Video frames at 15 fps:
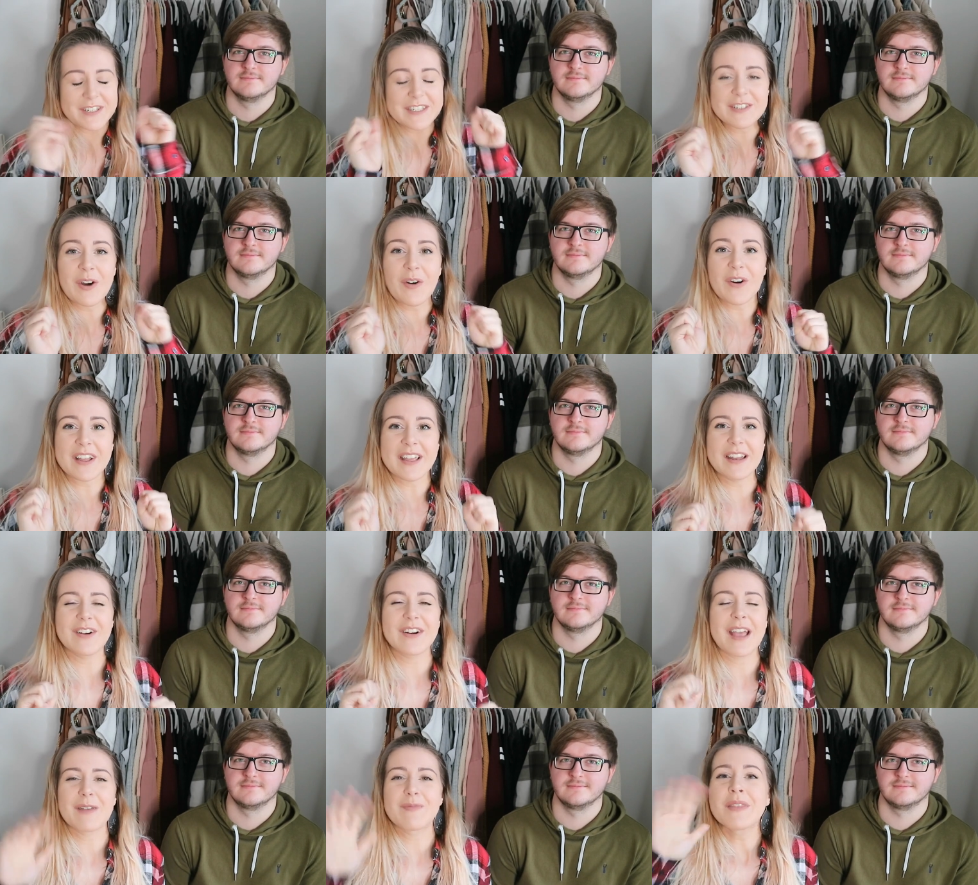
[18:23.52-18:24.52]
Speaker 1: bloody talking.
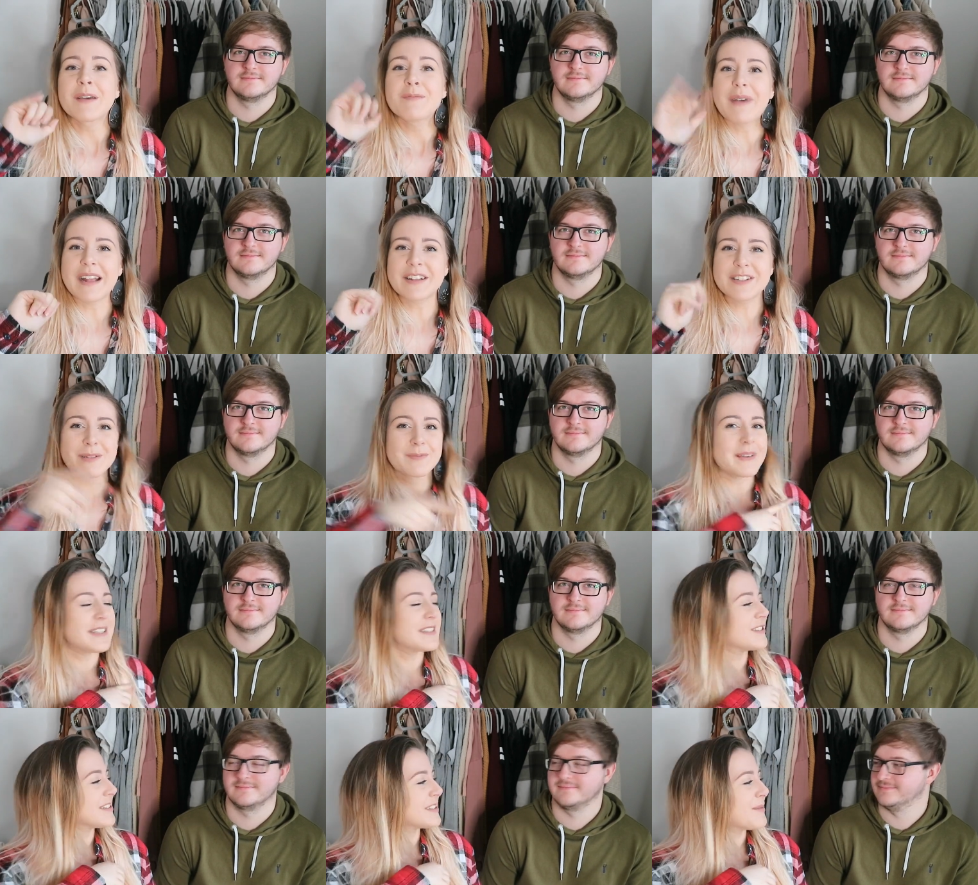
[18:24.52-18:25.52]
Okay, bye
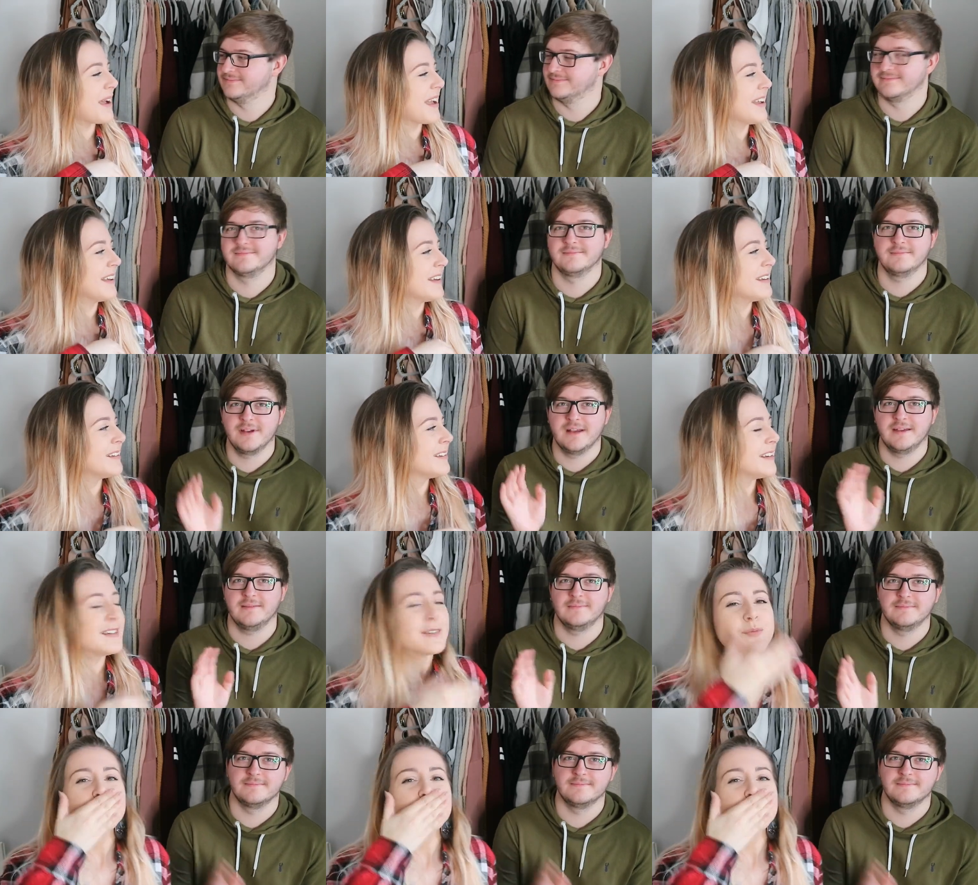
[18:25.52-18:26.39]
chickpeas. Just bye. Bye.